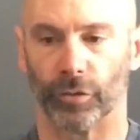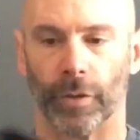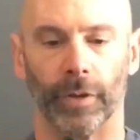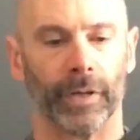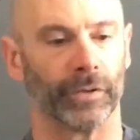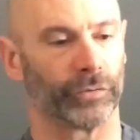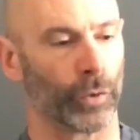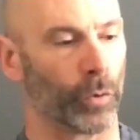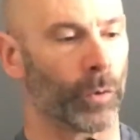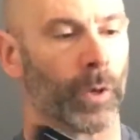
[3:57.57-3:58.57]
so there it is.
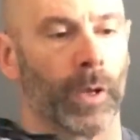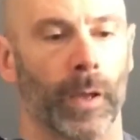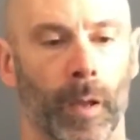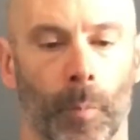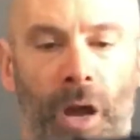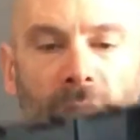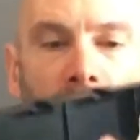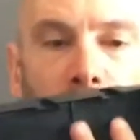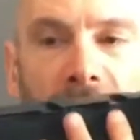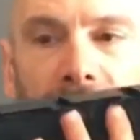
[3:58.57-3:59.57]
So my
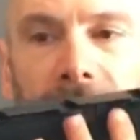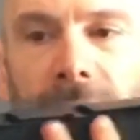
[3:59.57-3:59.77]
iPad will